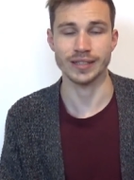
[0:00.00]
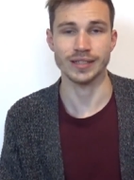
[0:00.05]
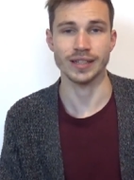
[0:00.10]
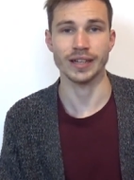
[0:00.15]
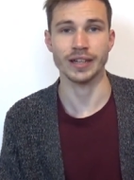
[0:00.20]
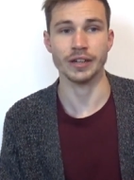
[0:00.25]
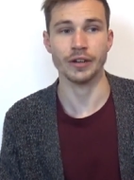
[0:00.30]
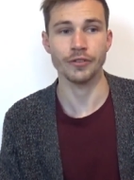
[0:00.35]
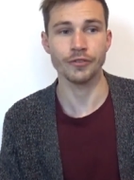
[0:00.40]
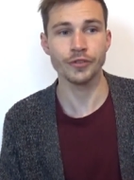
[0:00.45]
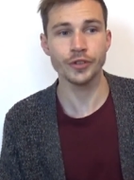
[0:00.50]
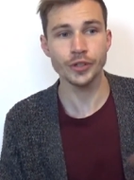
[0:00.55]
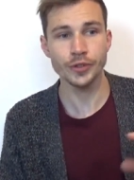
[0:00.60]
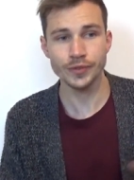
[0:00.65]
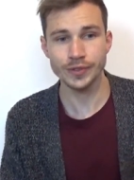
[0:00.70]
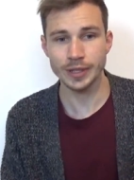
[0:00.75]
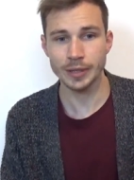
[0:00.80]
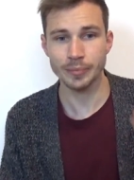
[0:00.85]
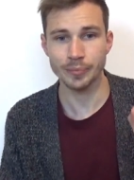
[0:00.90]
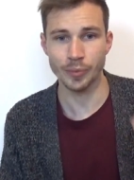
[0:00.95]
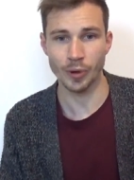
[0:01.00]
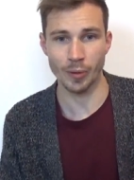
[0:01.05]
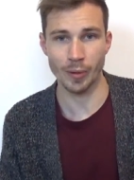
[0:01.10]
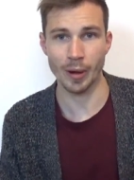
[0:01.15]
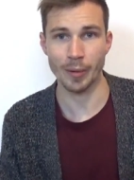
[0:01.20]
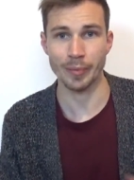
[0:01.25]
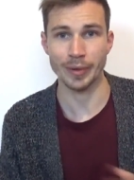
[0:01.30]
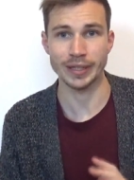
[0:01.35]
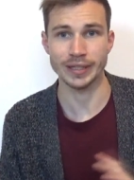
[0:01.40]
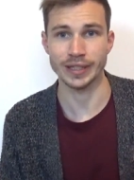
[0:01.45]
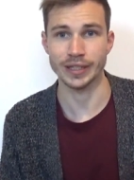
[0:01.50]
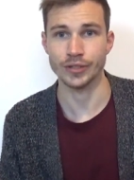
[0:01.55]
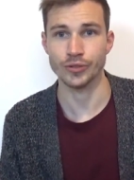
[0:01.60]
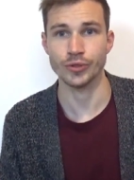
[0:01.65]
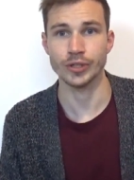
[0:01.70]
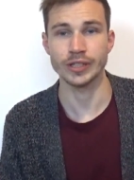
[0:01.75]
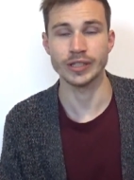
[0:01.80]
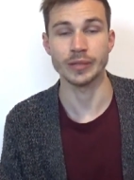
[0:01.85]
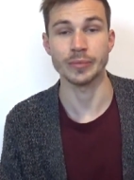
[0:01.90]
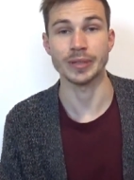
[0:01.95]
Like a few of them pop up and I
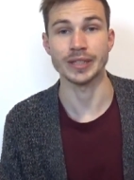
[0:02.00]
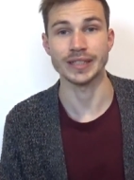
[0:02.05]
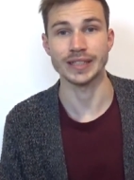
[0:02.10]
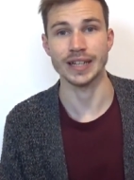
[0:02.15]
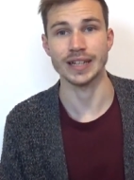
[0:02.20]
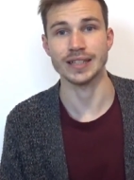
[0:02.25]
treat them and